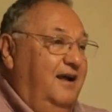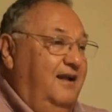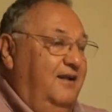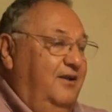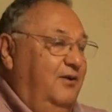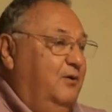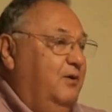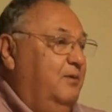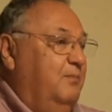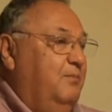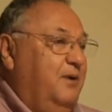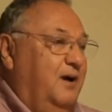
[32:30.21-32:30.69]

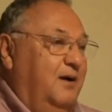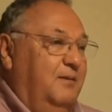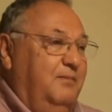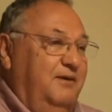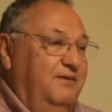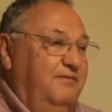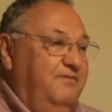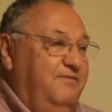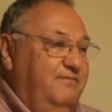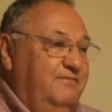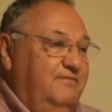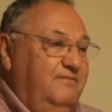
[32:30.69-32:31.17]
There were
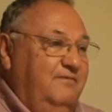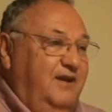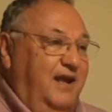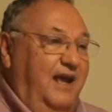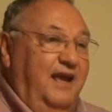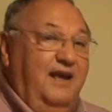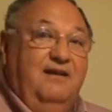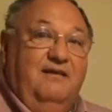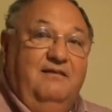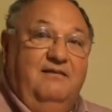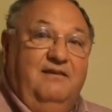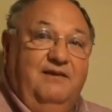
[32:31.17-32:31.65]
probably
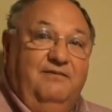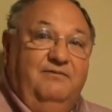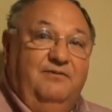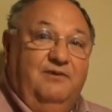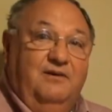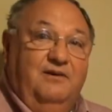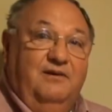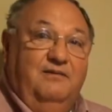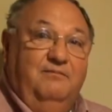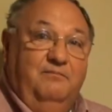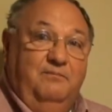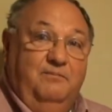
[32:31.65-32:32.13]
10
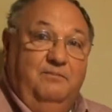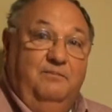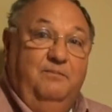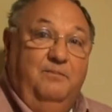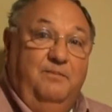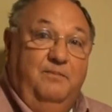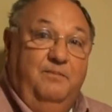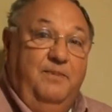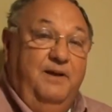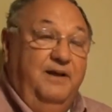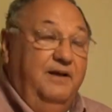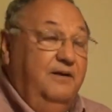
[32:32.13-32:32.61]
different
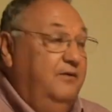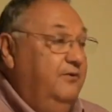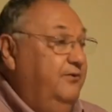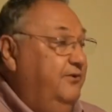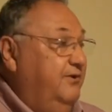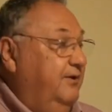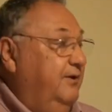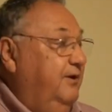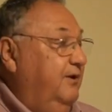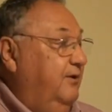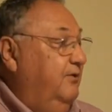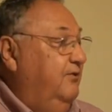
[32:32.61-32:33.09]
bills
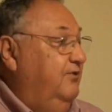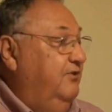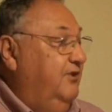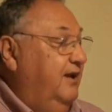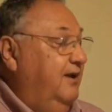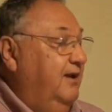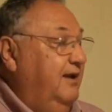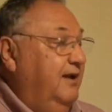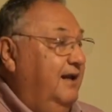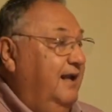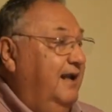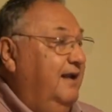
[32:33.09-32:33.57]
that you
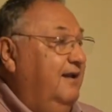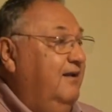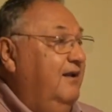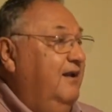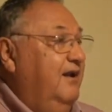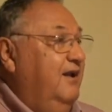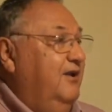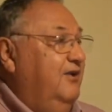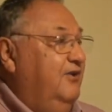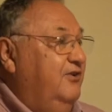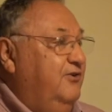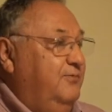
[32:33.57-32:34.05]
say, and that
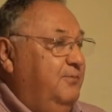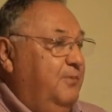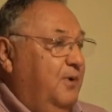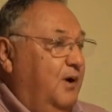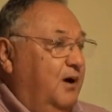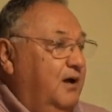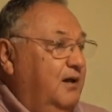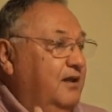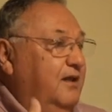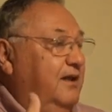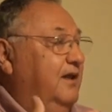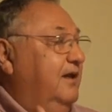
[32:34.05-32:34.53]

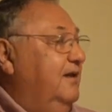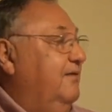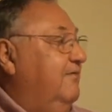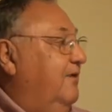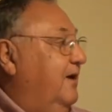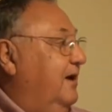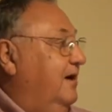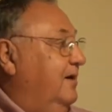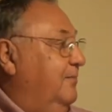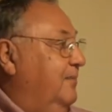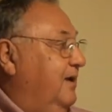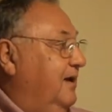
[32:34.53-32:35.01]
spawned the
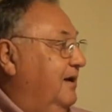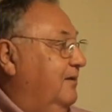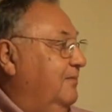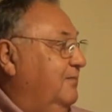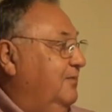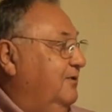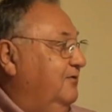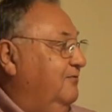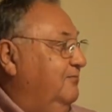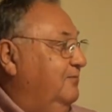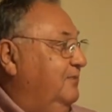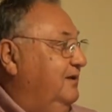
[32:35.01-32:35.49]
environmental
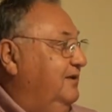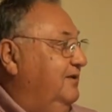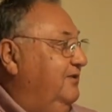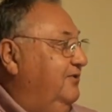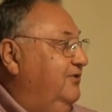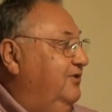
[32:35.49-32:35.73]
movement.